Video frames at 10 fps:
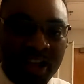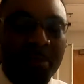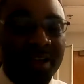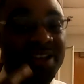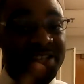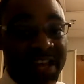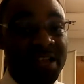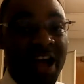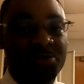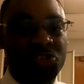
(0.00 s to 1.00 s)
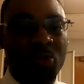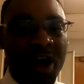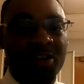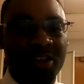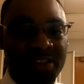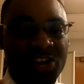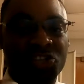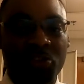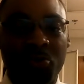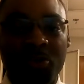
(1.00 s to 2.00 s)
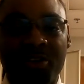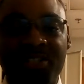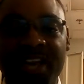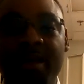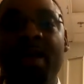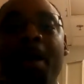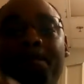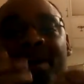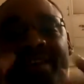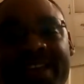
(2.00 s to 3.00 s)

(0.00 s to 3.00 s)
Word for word: love because he loves you unconditional, you know what I'm saying? But